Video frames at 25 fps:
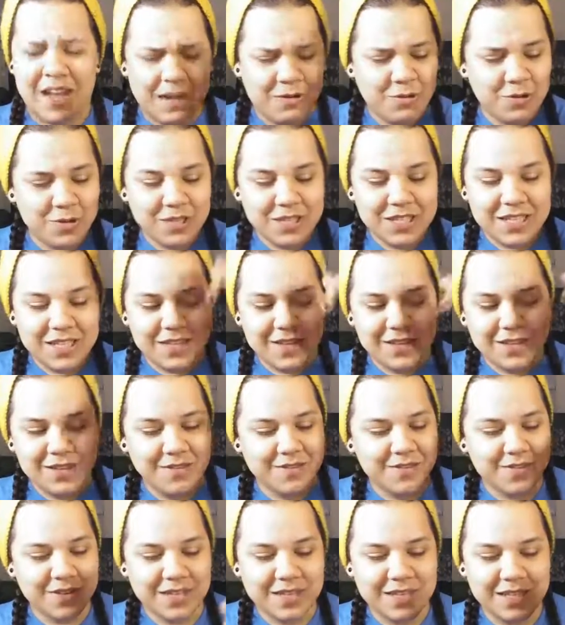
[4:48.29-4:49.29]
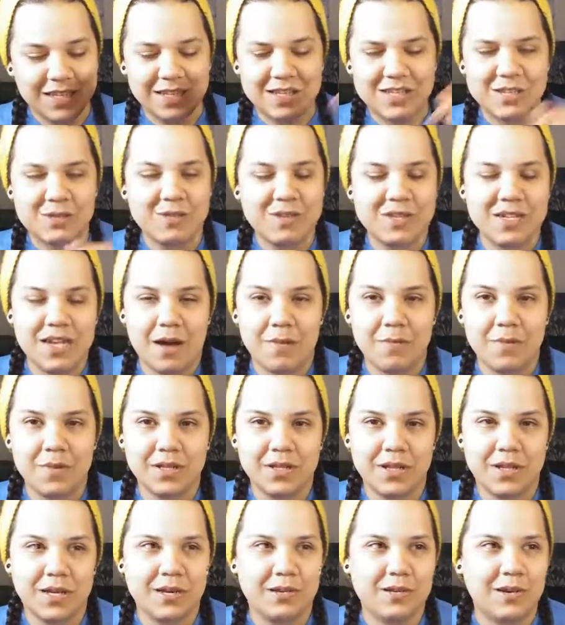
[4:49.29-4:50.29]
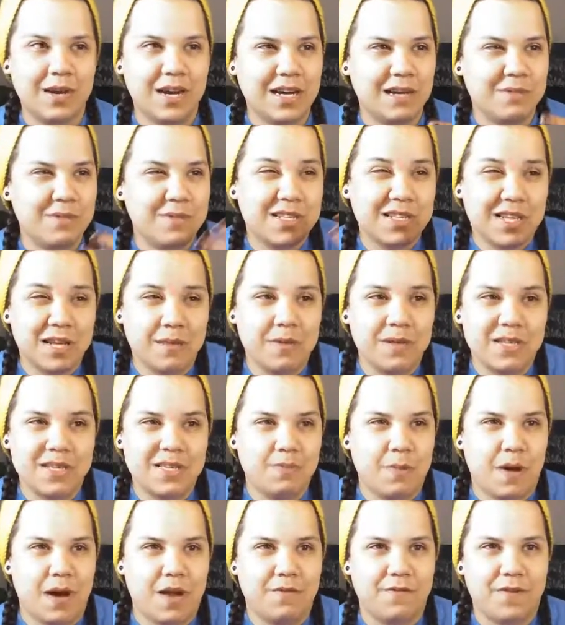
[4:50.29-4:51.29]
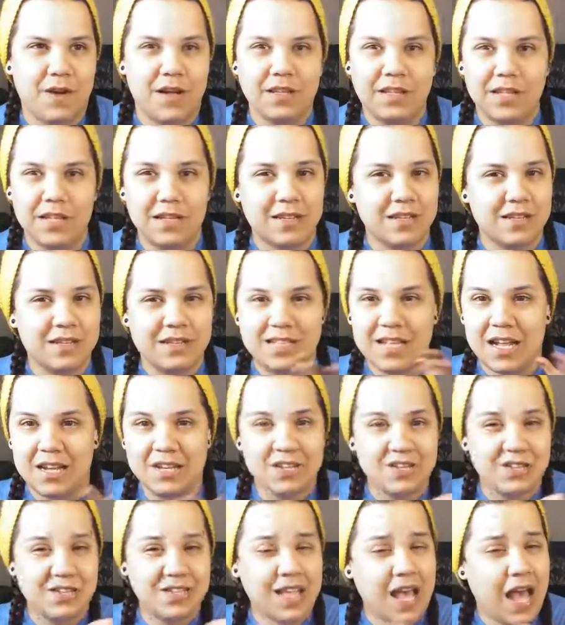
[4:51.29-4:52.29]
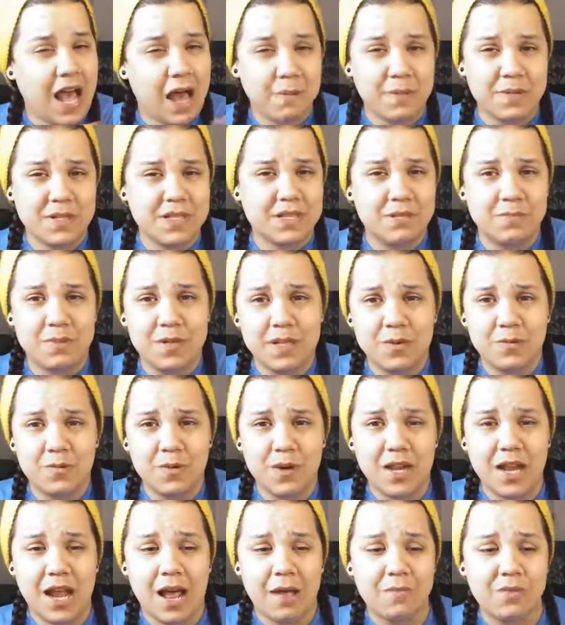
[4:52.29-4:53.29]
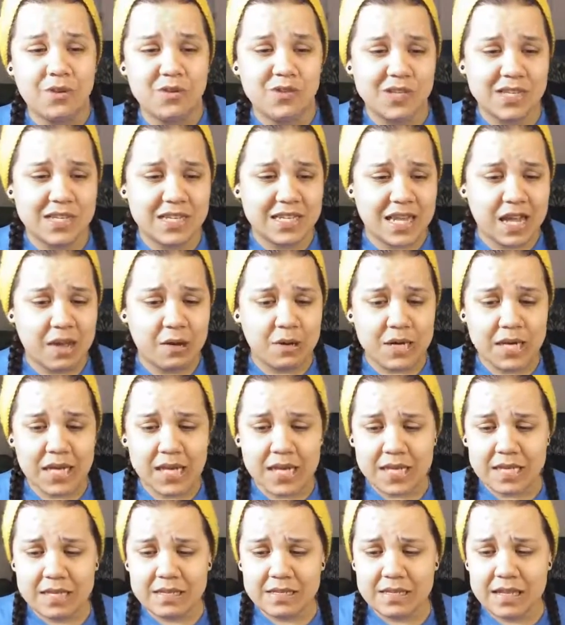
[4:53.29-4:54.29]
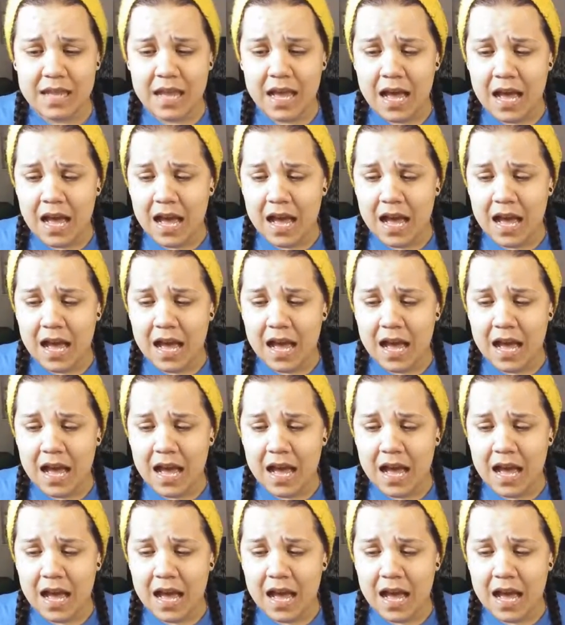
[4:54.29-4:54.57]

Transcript: I will leave a link to it down below. Um, it's going to be a Spotify link because that just happens to be what I'm using nowadays.